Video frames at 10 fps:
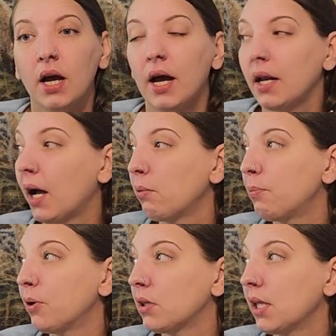and I will
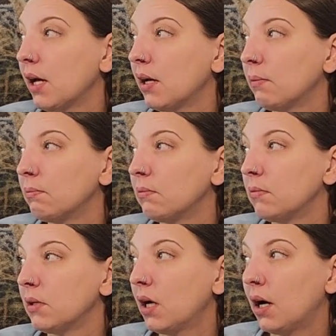put them,
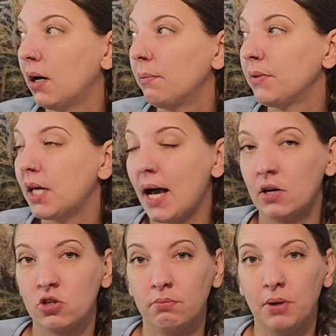the
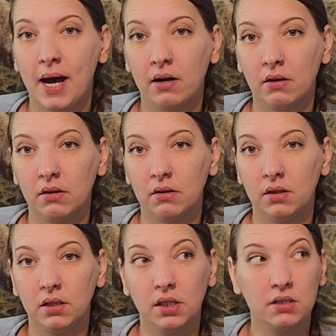actual
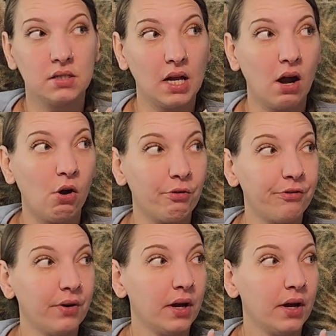pattern itself,